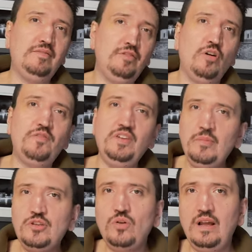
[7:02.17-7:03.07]
review of
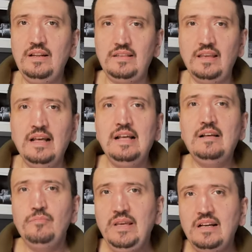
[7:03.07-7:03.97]
image quality
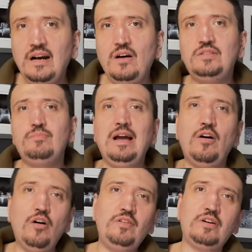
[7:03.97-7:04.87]
because my
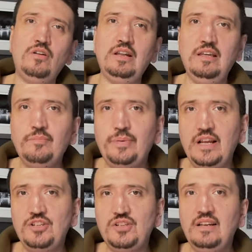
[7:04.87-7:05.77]
overall
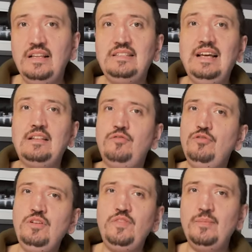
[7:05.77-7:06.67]
impression is that
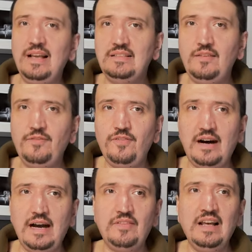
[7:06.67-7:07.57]
Fujifilm
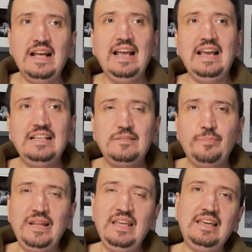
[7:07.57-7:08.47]
X-T5 is
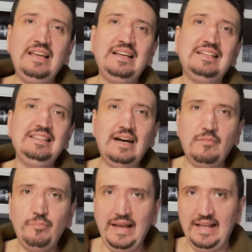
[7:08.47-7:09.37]
bringing the
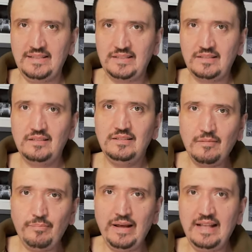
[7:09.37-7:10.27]
best
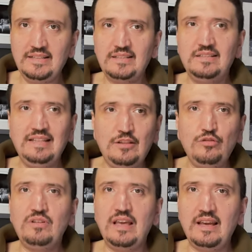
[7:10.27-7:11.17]
that
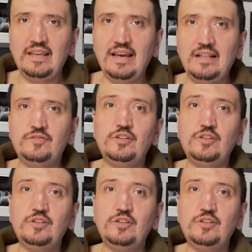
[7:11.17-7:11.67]
you can get